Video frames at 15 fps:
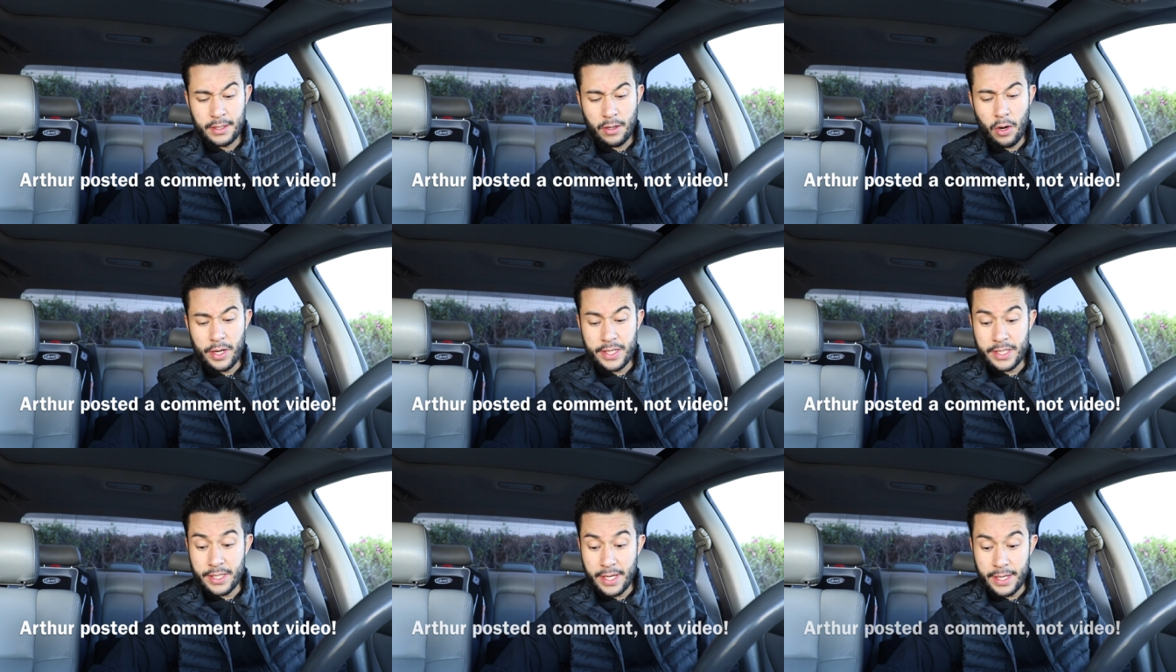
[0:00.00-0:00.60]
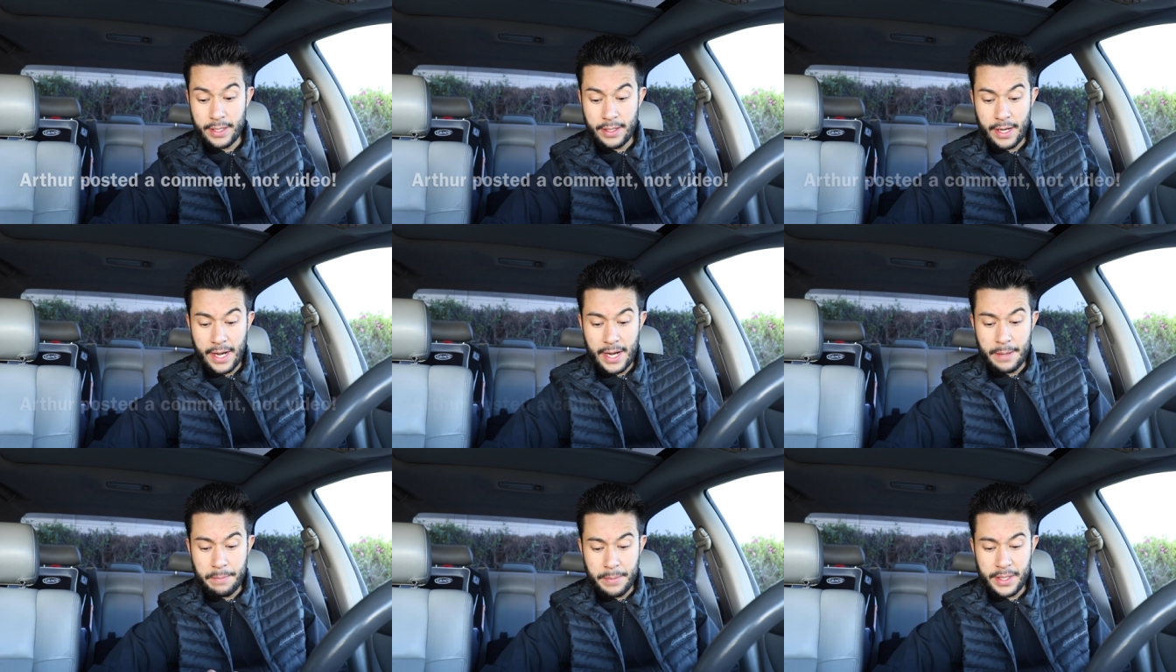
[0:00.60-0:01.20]
or he said,
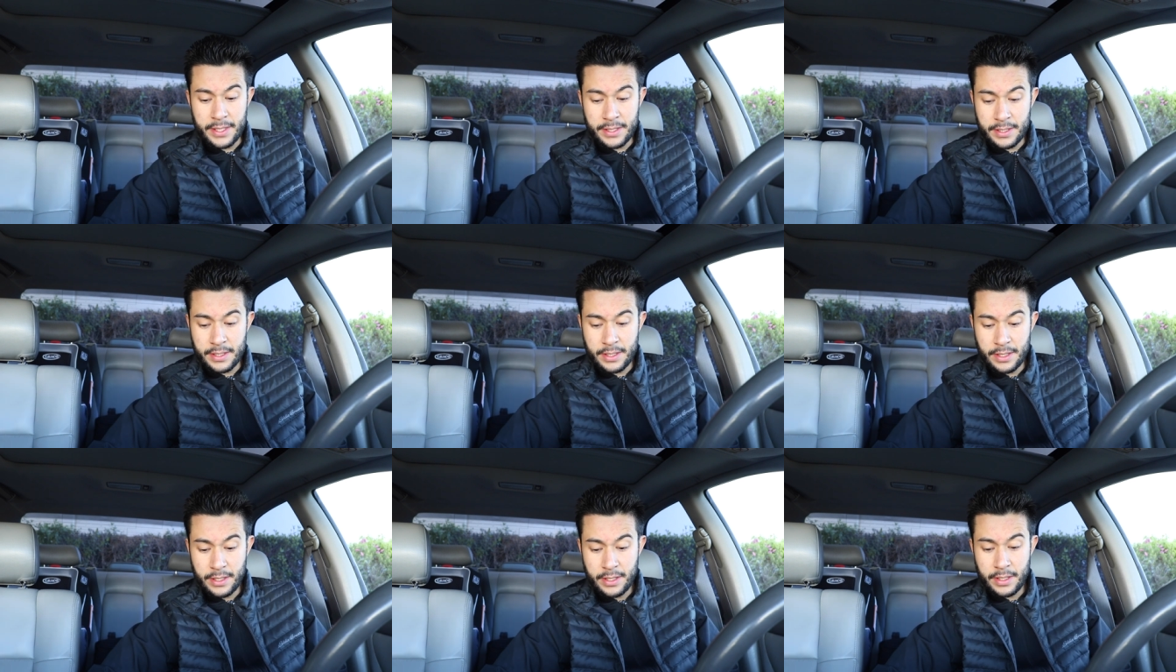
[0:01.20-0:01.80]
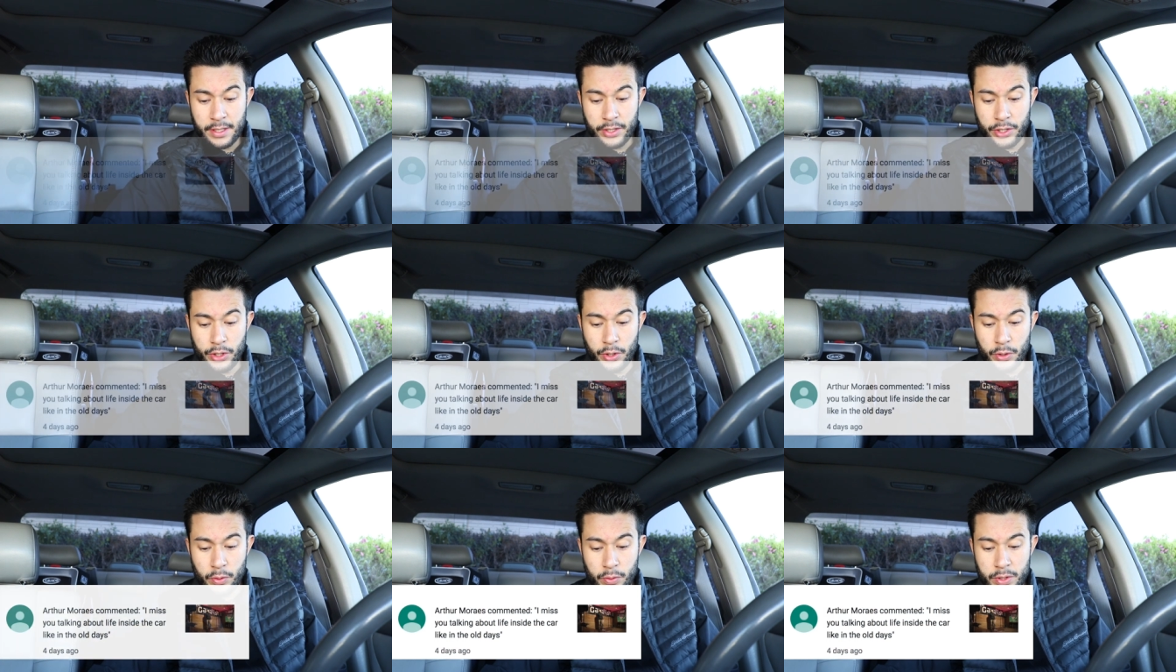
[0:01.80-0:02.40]
I miss
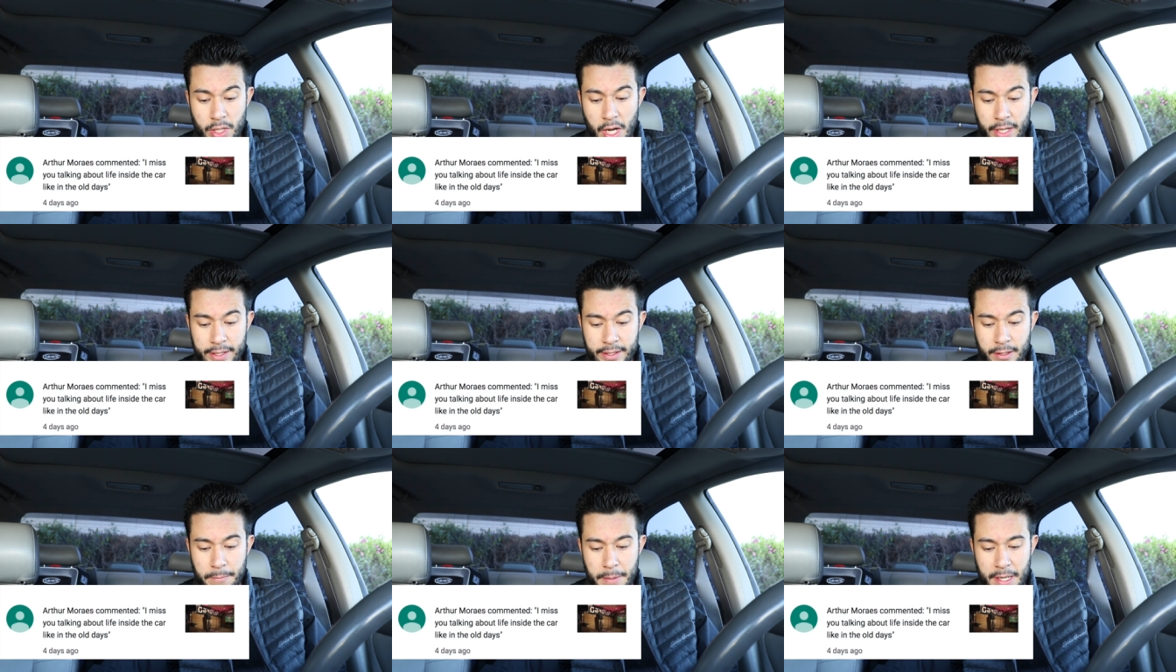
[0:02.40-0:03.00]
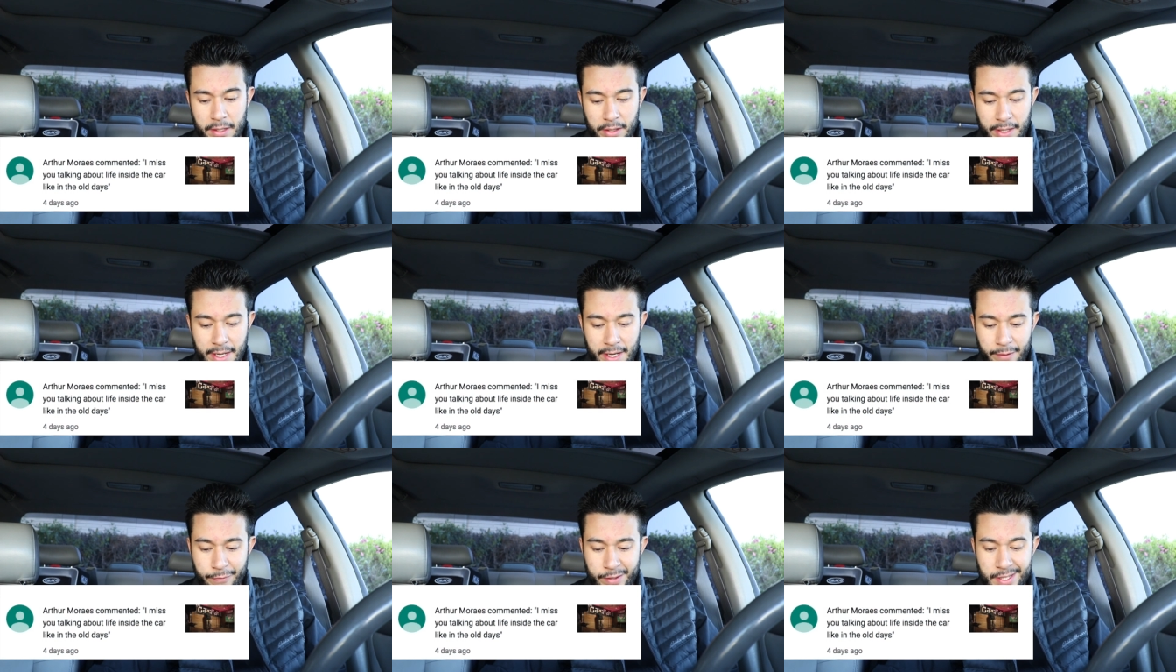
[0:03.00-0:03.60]
you talking about
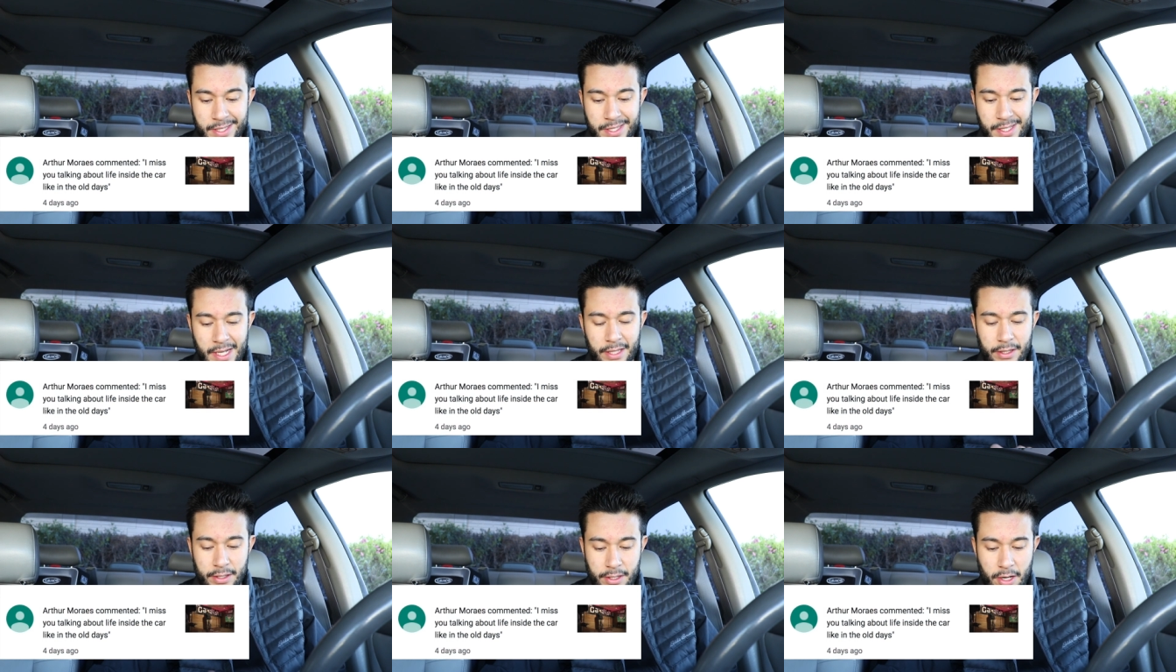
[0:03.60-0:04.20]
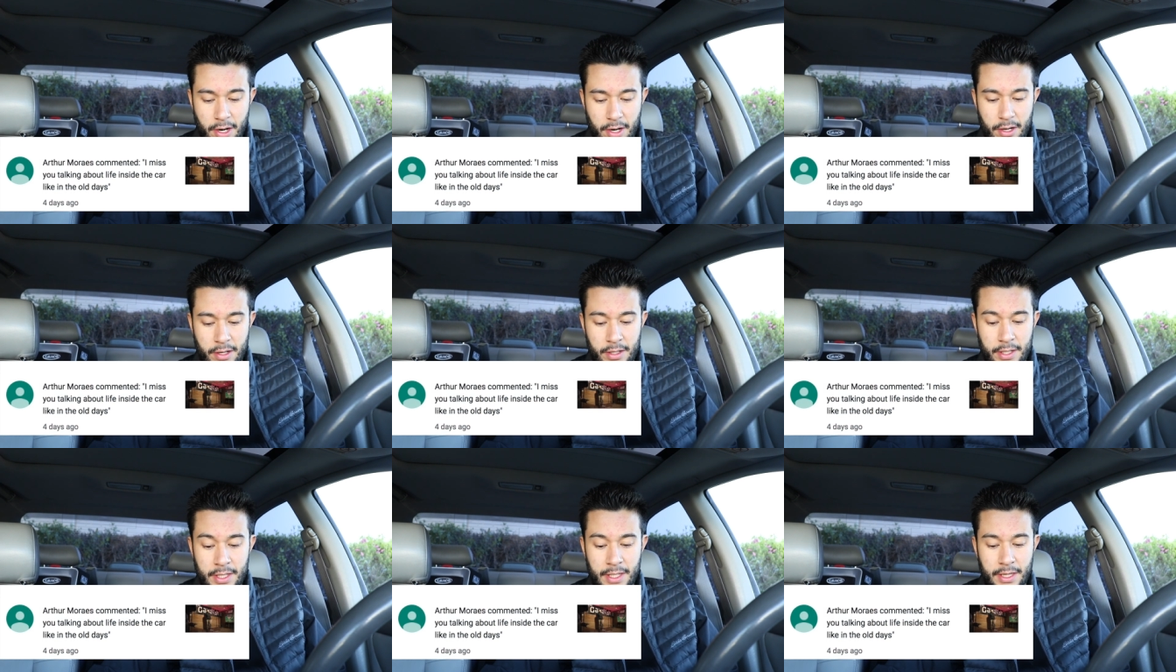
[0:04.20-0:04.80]
life inside the
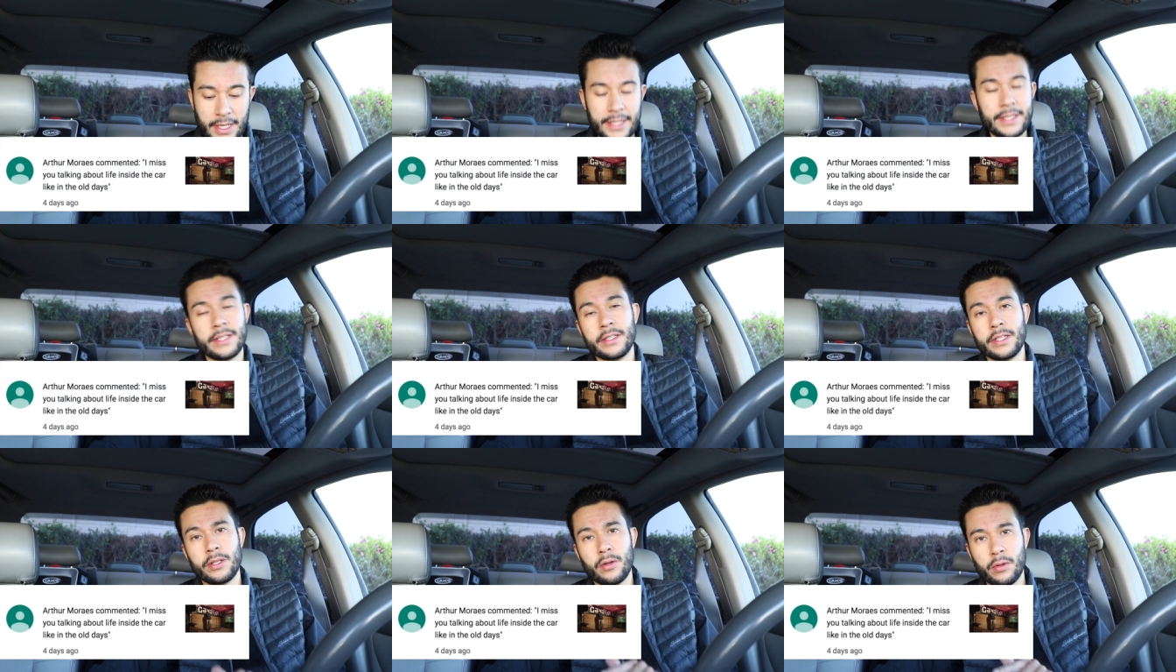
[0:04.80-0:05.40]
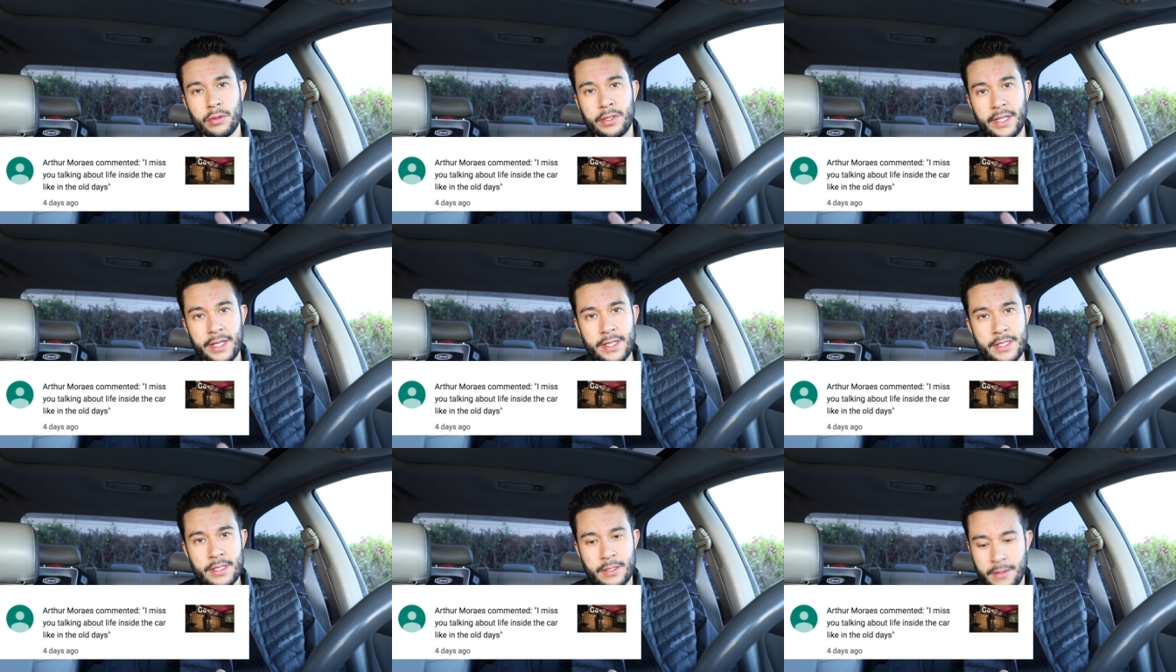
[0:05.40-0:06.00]
car like in the old
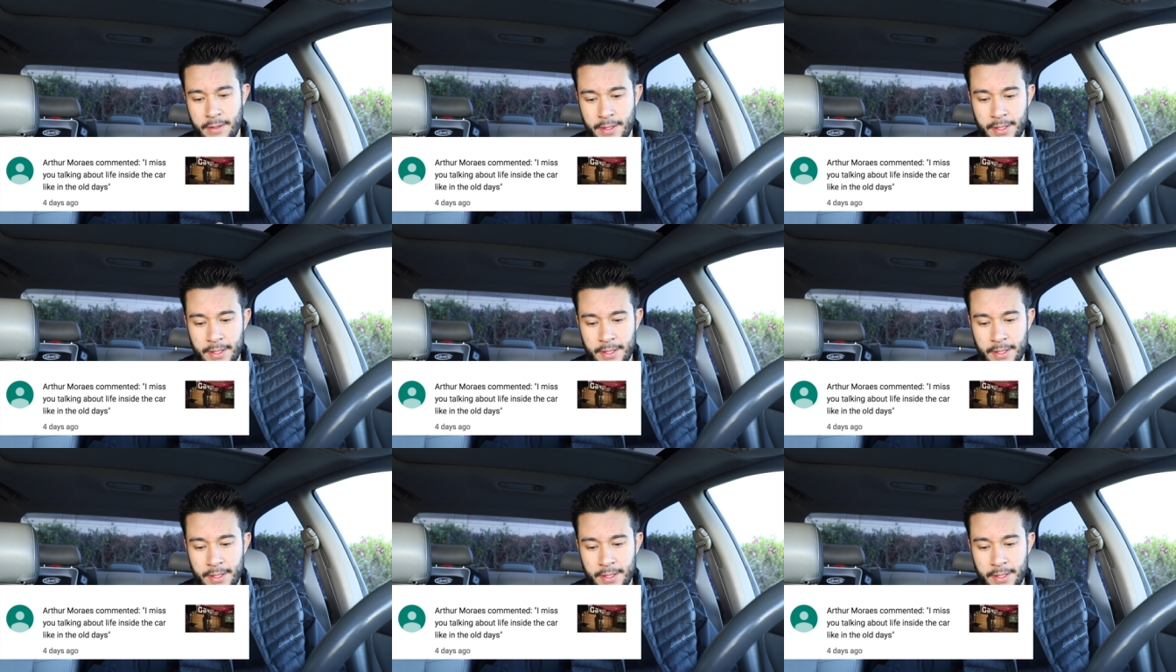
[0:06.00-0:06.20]
days.